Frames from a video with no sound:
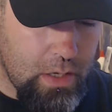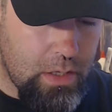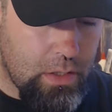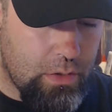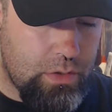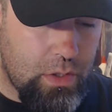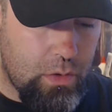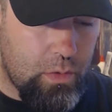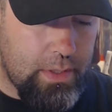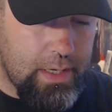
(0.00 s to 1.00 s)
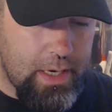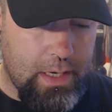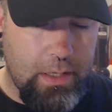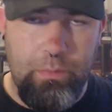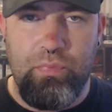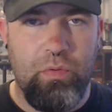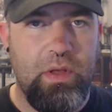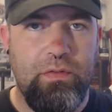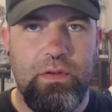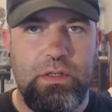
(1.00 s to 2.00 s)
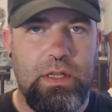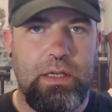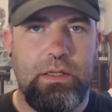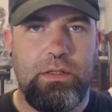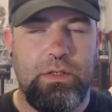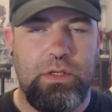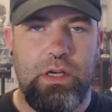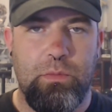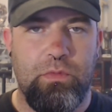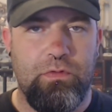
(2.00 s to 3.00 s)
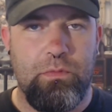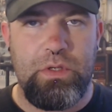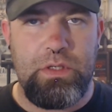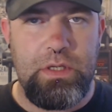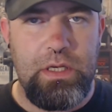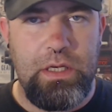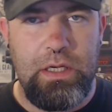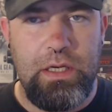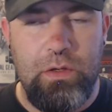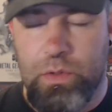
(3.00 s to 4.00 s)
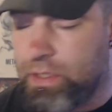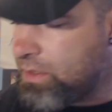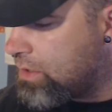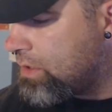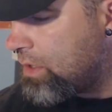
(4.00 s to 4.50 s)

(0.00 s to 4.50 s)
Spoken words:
So yeah. Prometheus, ladies and gentlemen, from Mystique e-liquids.